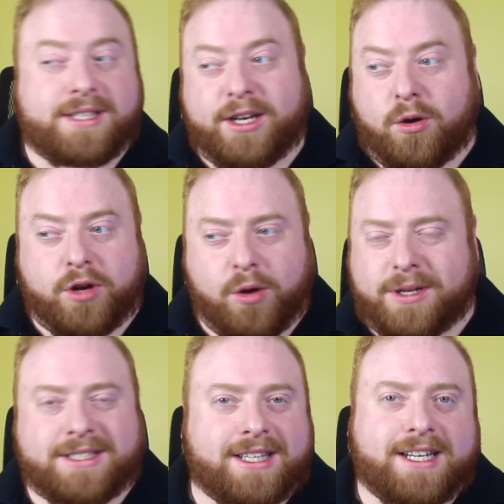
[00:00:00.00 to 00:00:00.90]
they don't go
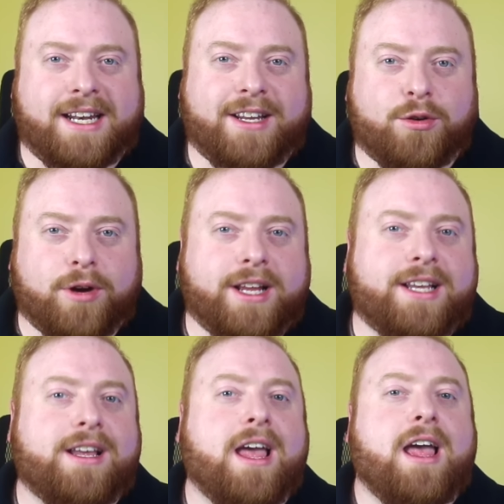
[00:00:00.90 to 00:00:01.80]
into the
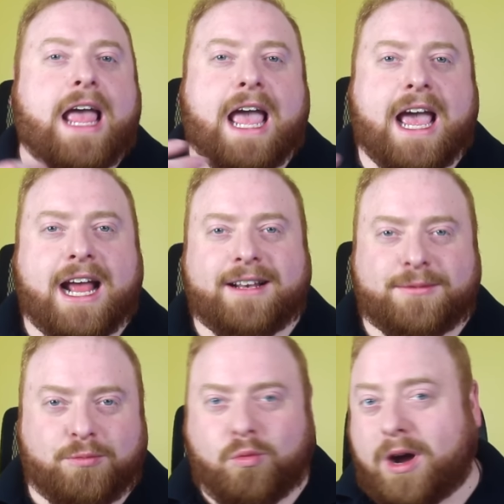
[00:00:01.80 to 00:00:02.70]
nitty-gritty. and
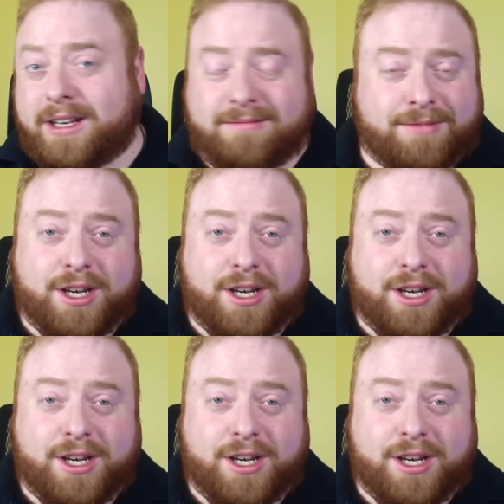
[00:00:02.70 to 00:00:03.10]
what,